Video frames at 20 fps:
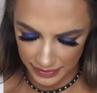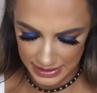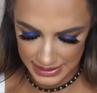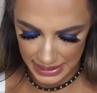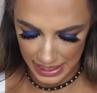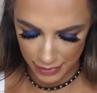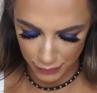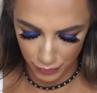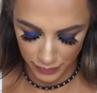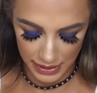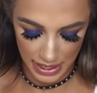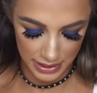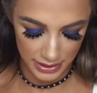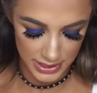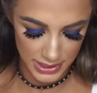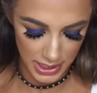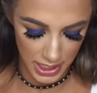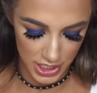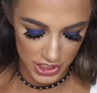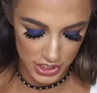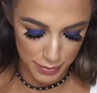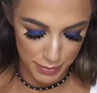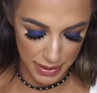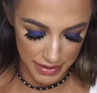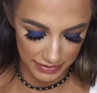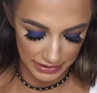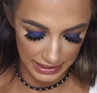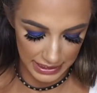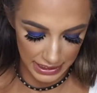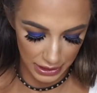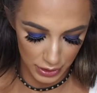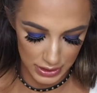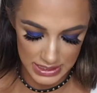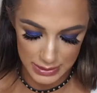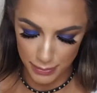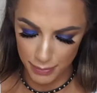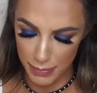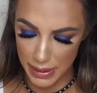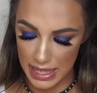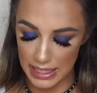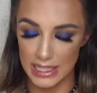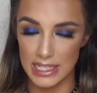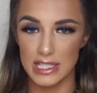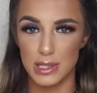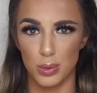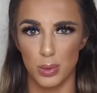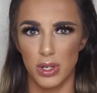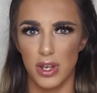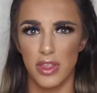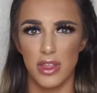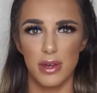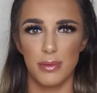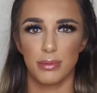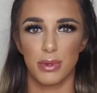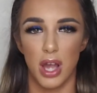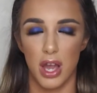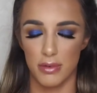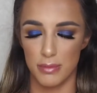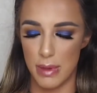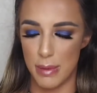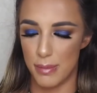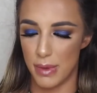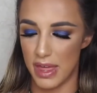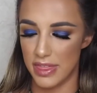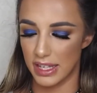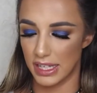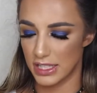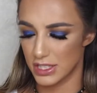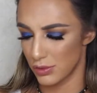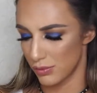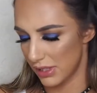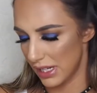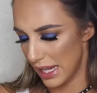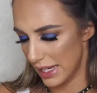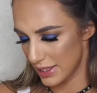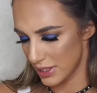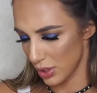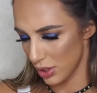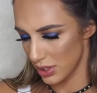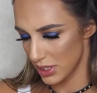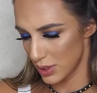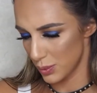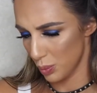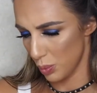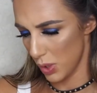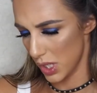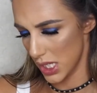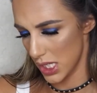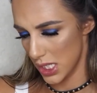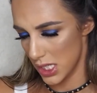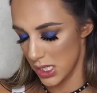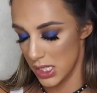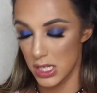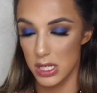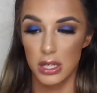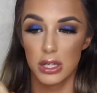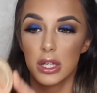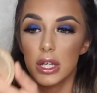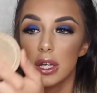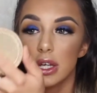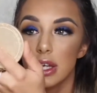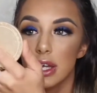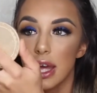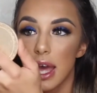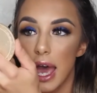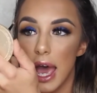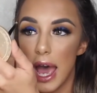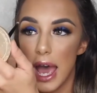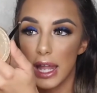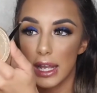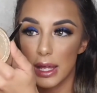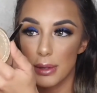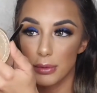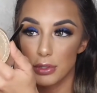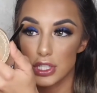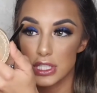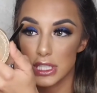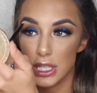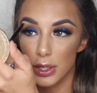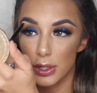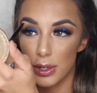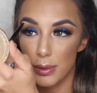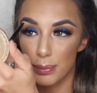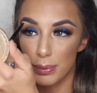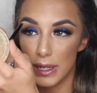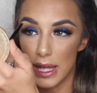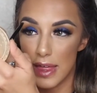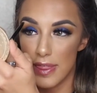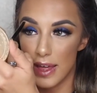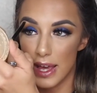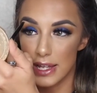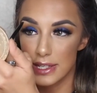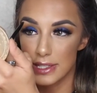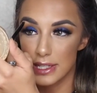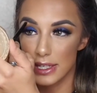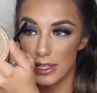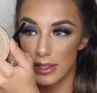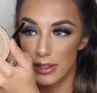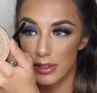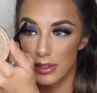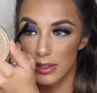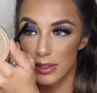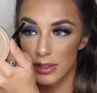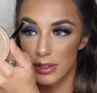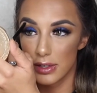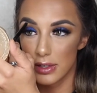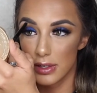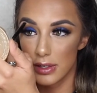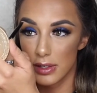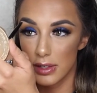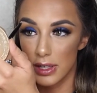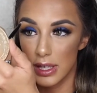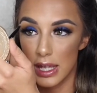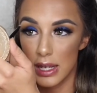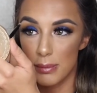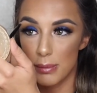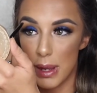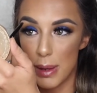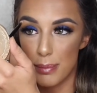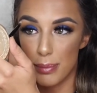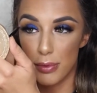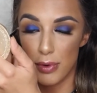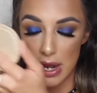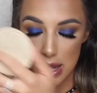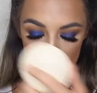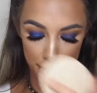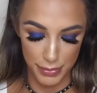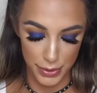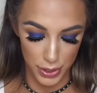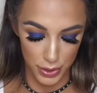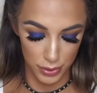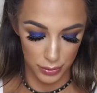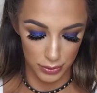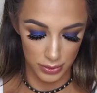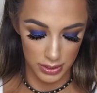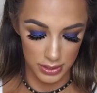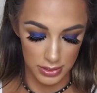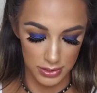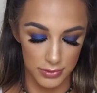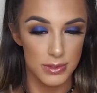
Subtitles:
this came from the Anastasia Beverly Hills palettes, one of them, can't remember, I think it's a Renaissance one. And I'm just going to apply that in my brow bone.